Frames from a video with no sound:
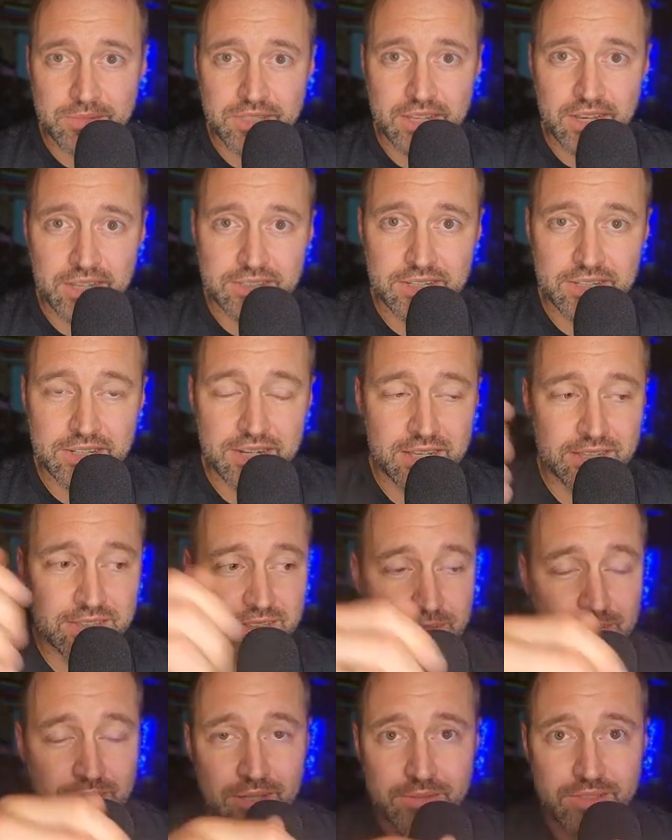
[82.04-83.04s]
doesn't, and
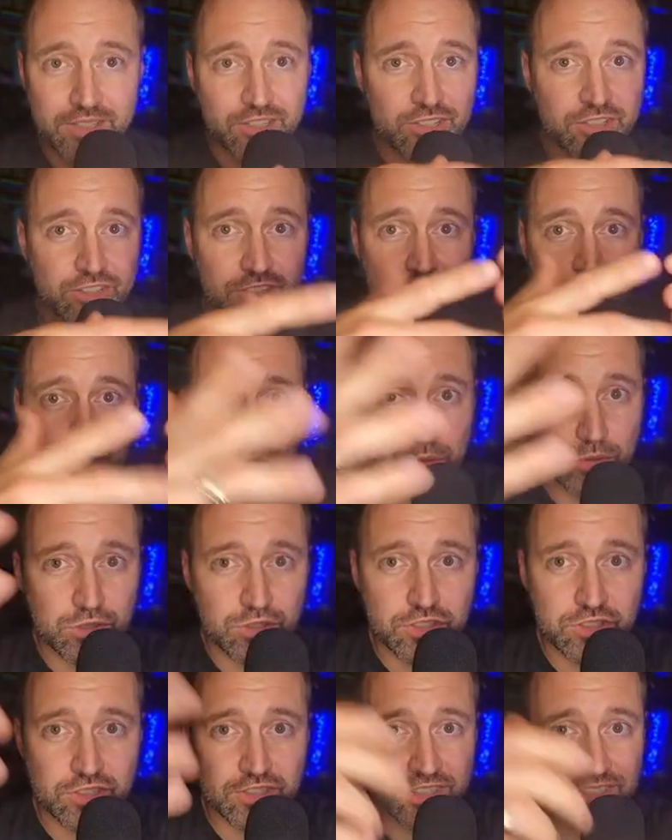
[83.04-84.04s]
sometimes it just
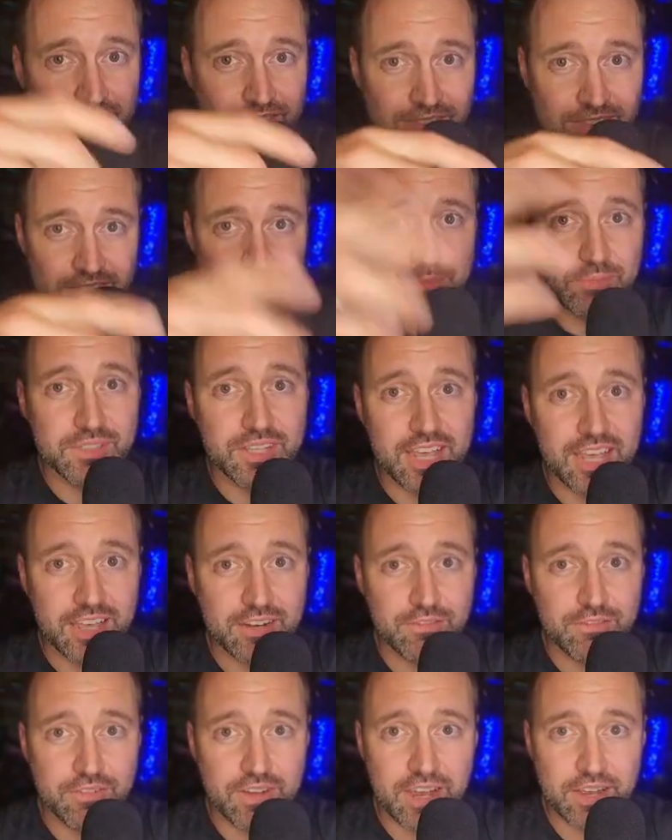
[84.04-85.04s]
ghosts and skips
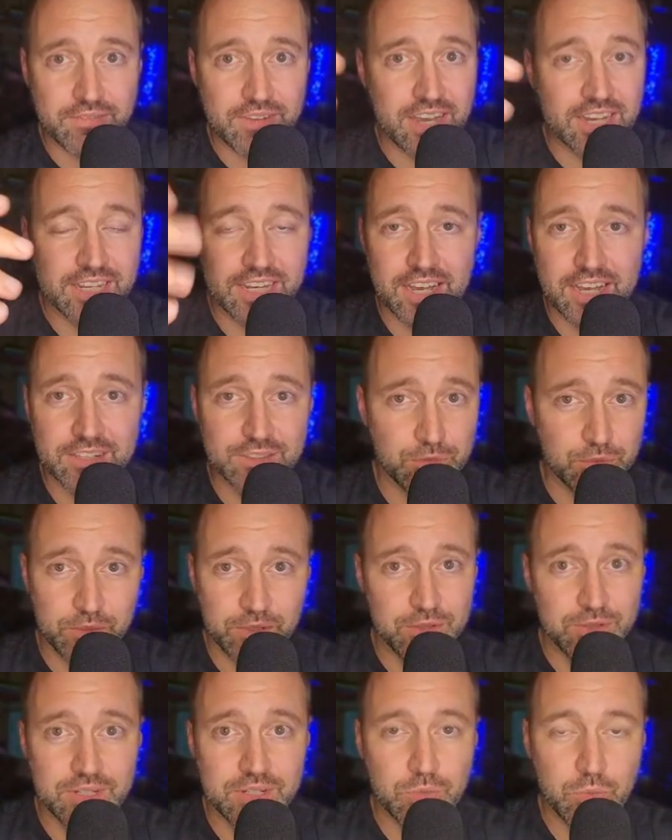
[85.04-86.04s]
ahead 5 icons
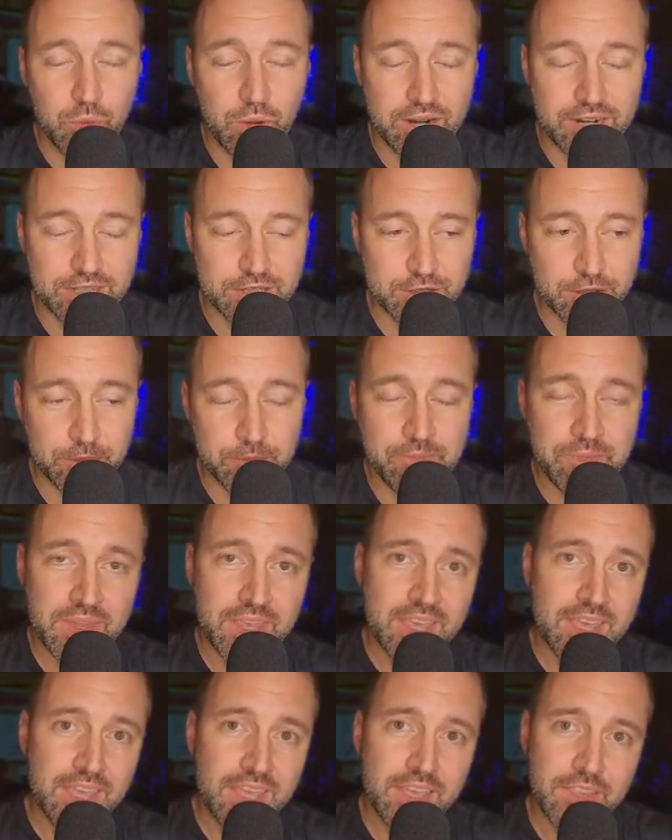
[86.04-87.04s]
where you didn't want it to.
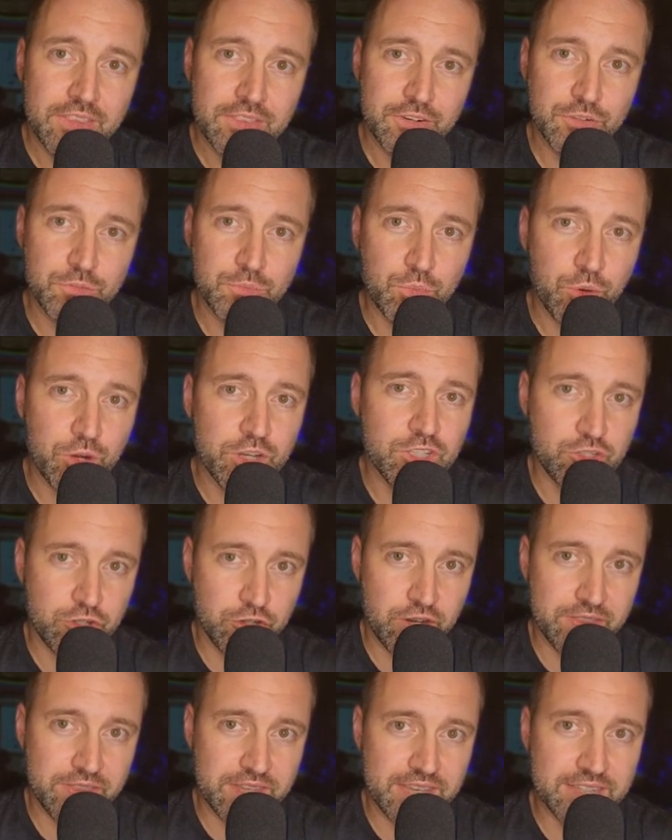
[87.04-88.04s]
There's
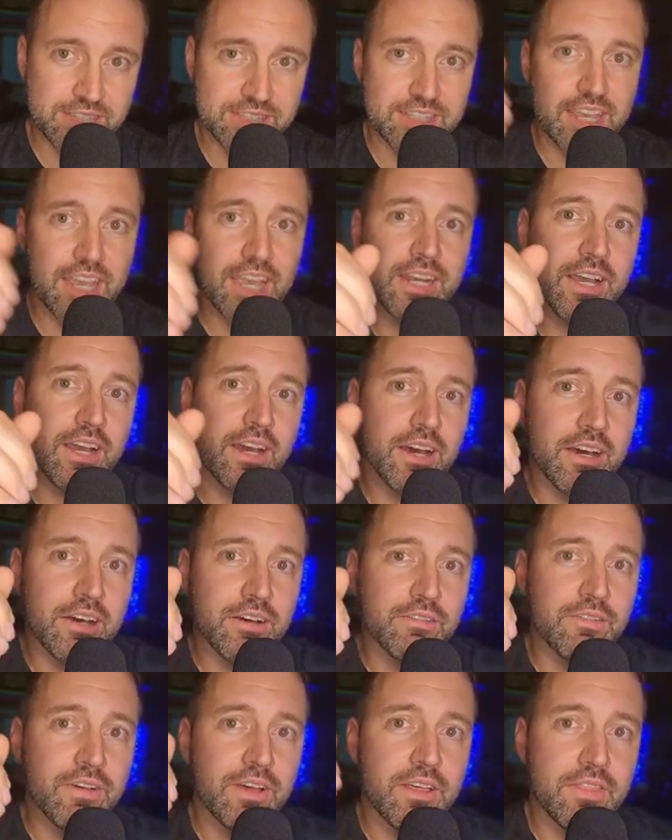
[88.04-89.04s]
moisture on the inside
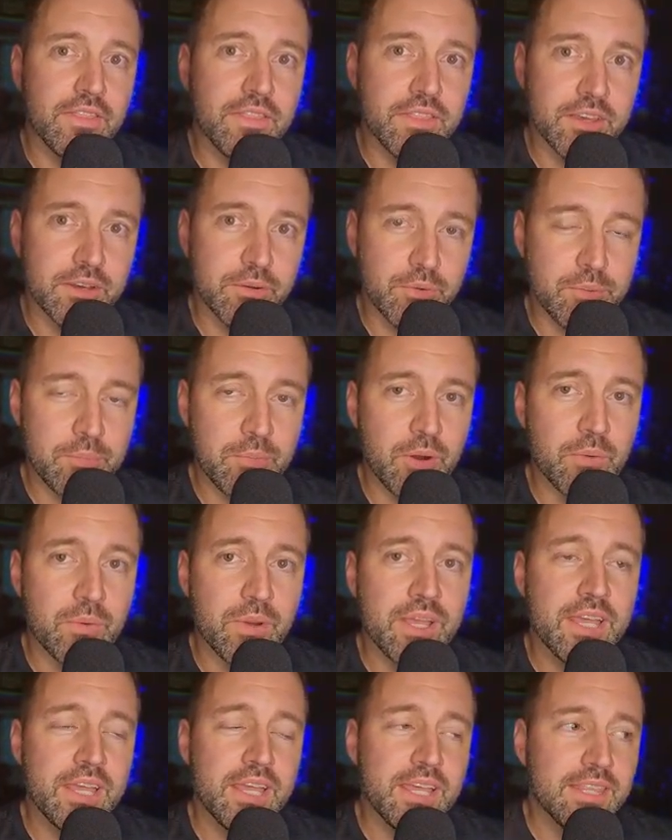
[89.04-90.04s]
of the remote.
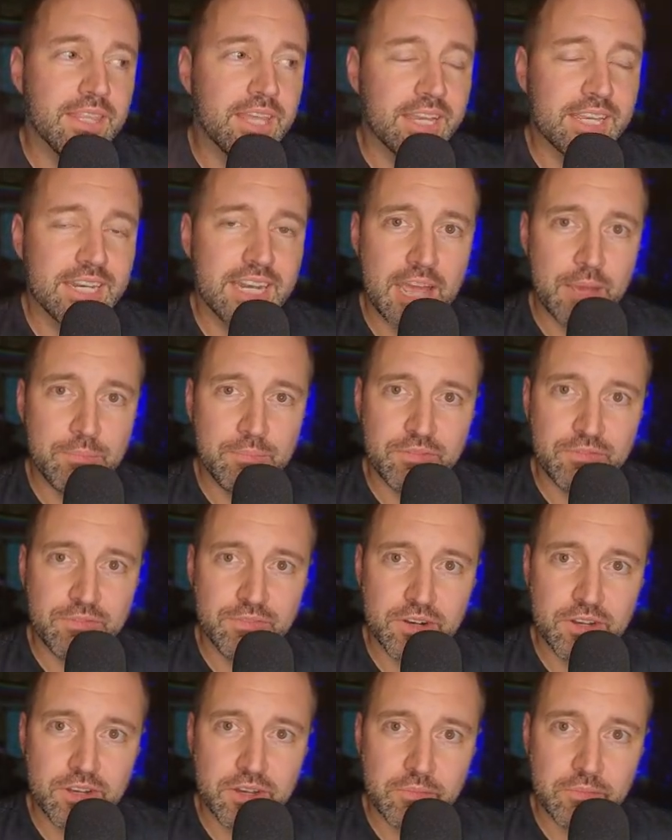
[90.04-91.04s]
That can happen
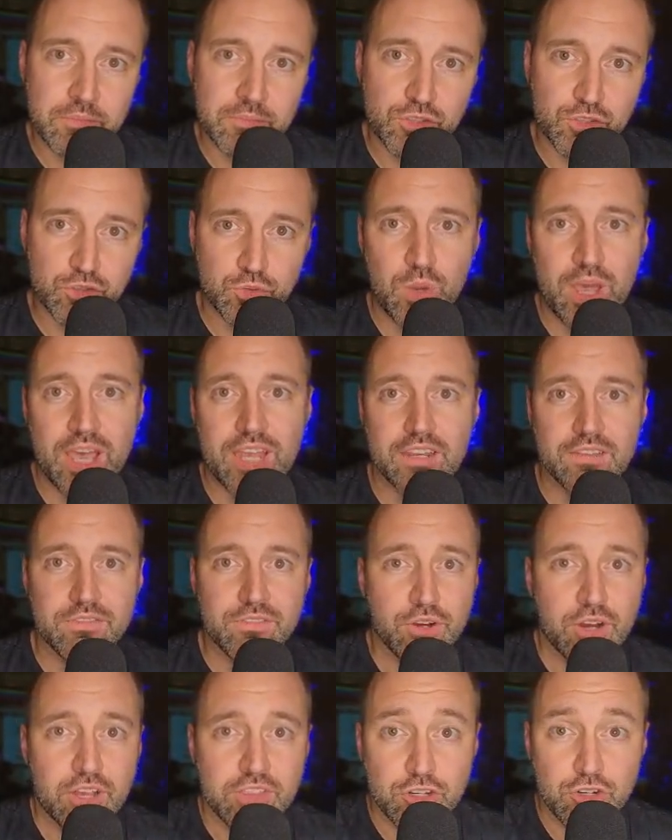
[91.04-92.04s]
from sweat.
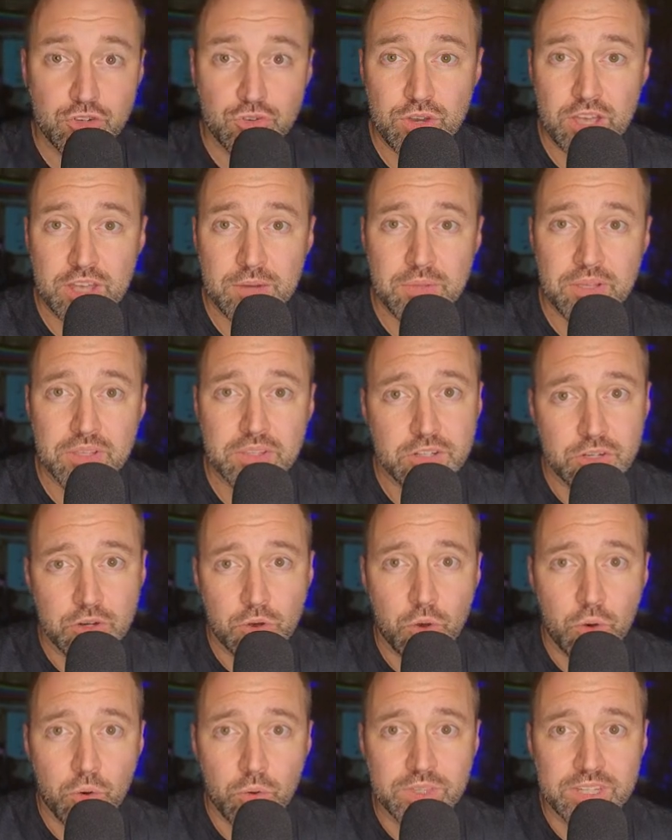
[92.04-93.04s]
If you're on the treadmill and
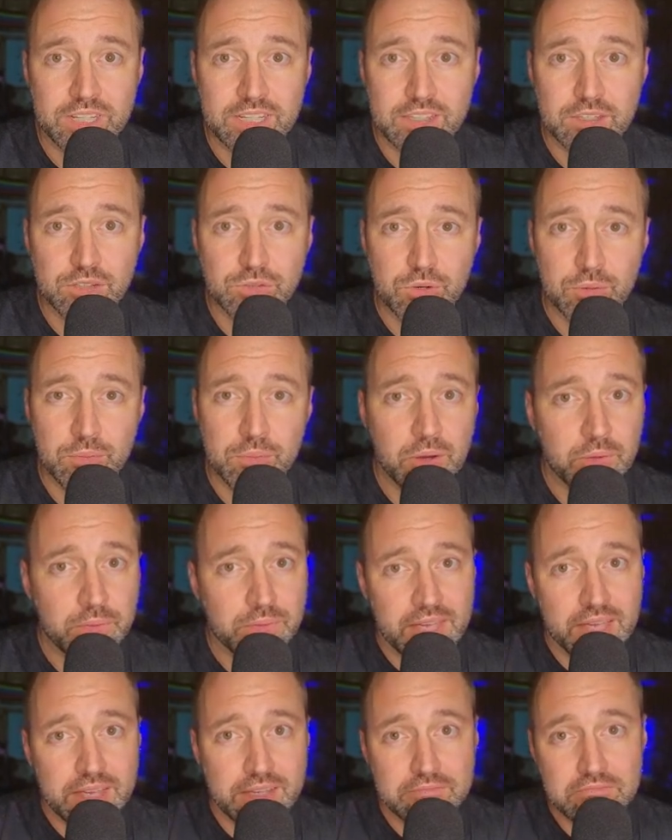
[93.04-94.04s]
holding this
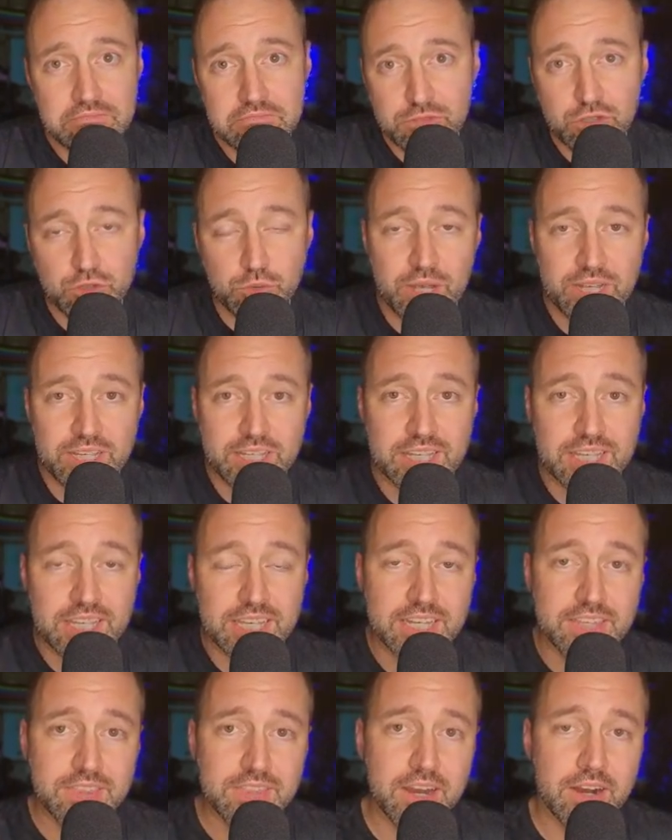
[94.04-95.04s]
remote, that sweat can
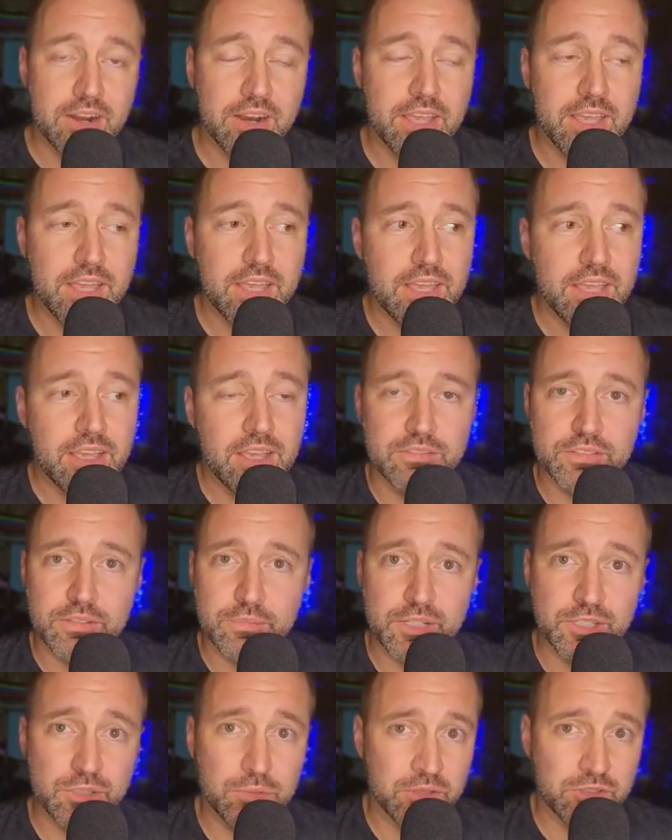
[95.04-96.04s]
get in there. If
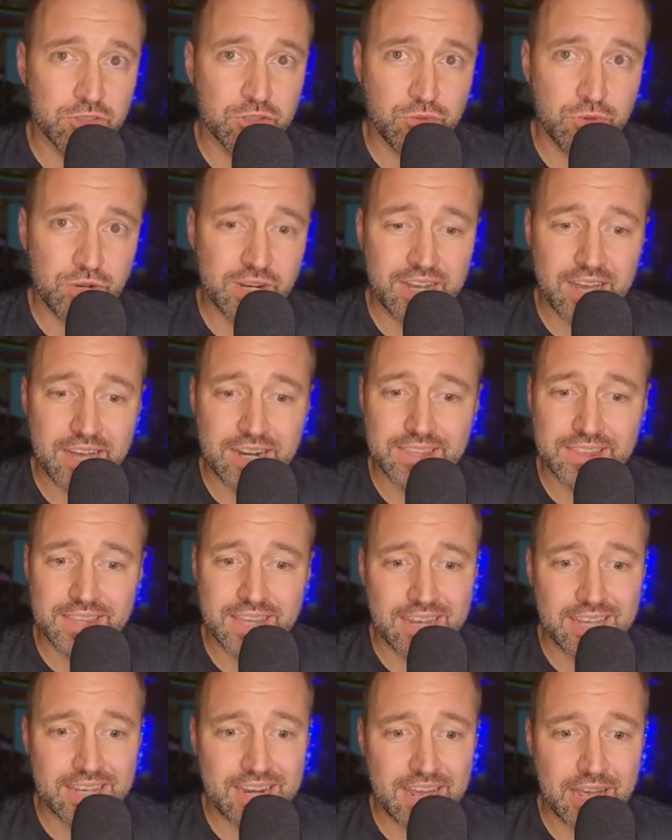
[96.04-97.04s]
somebody spills a drink on it,
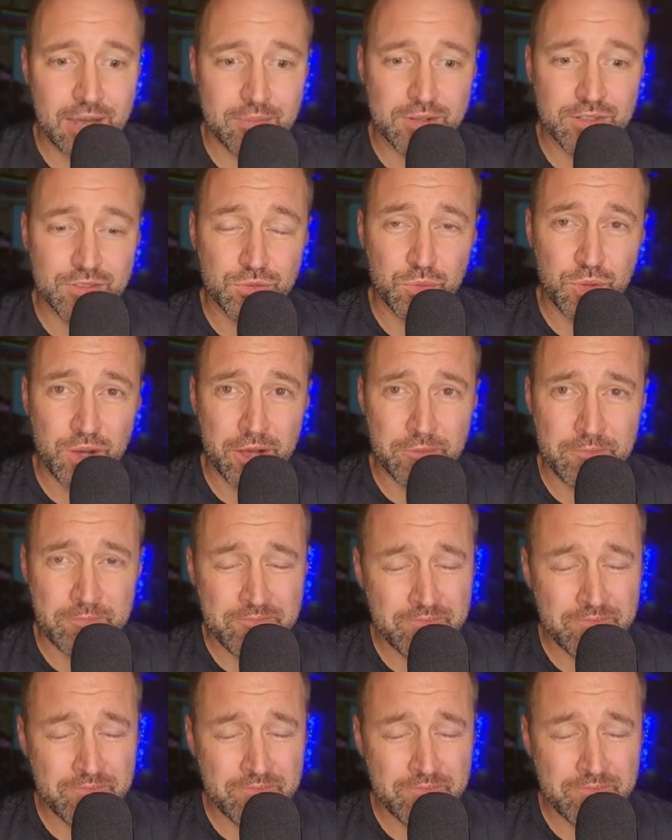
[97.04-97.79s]
that can happen as well.